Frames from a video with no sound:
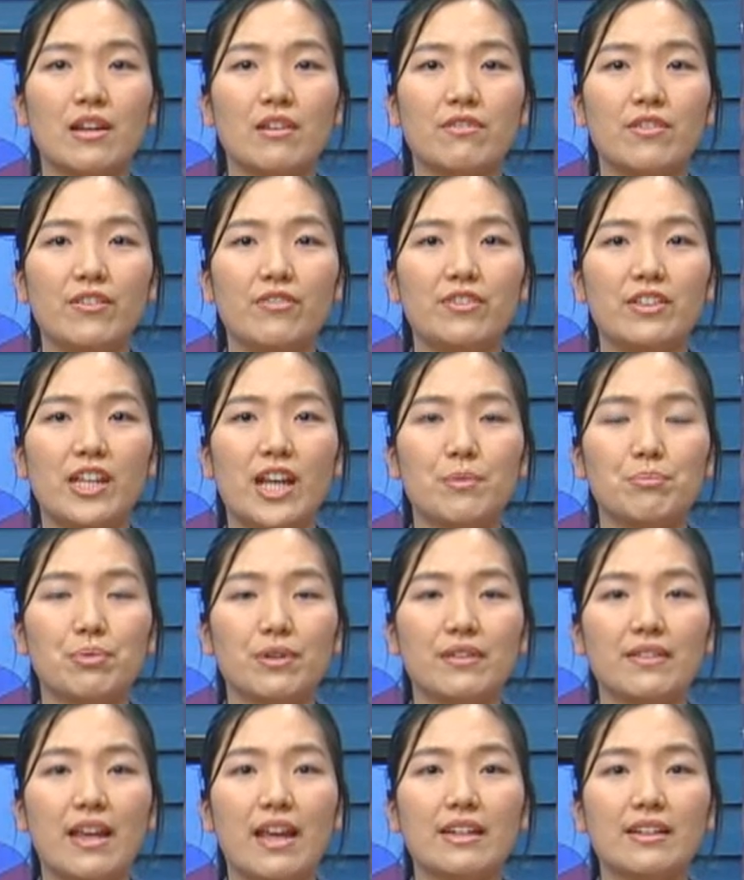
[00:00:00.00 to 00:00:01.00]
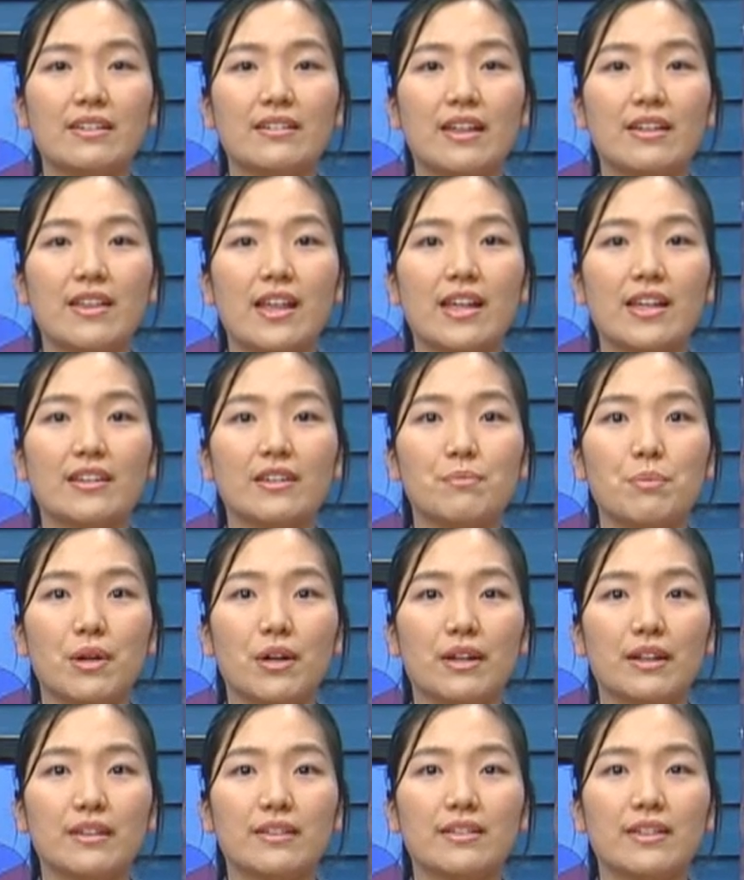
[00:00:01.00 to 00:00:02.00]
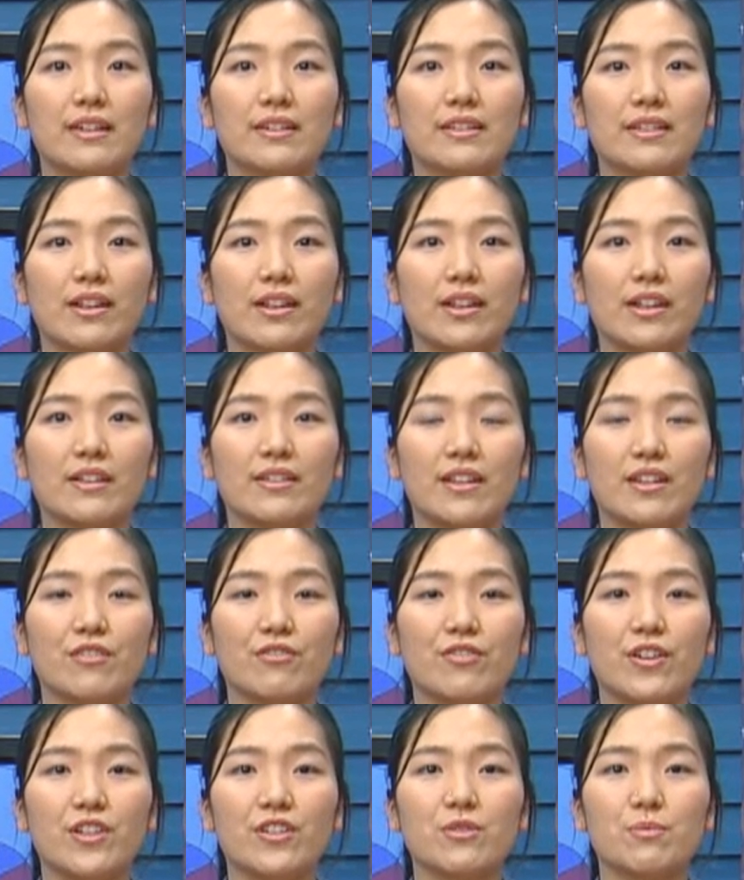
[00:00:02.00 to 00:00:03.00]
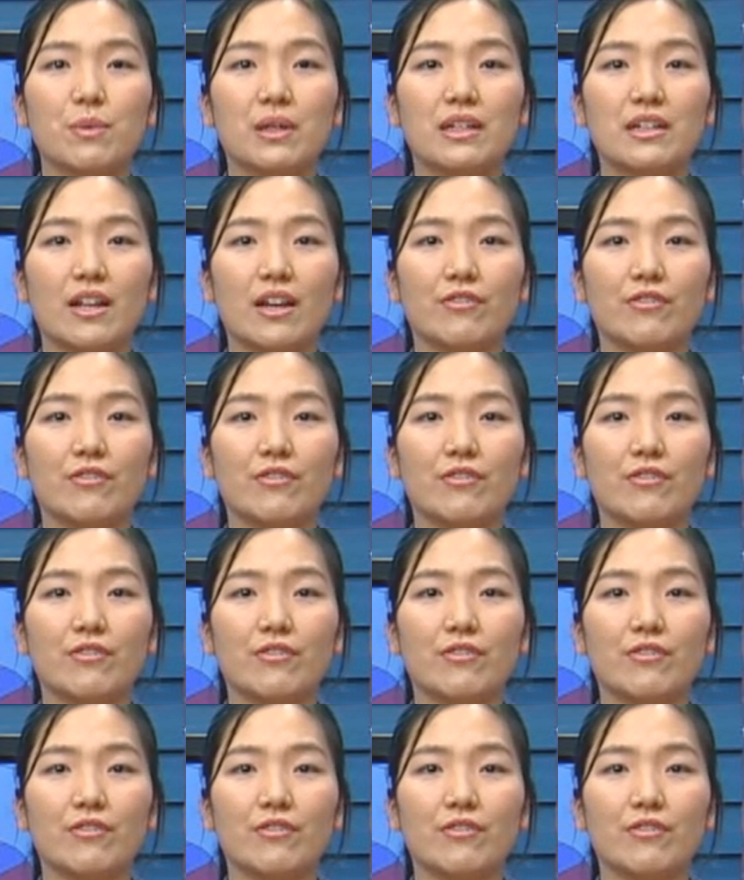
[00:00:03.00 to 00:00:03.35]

58% said they experienced a serious infringement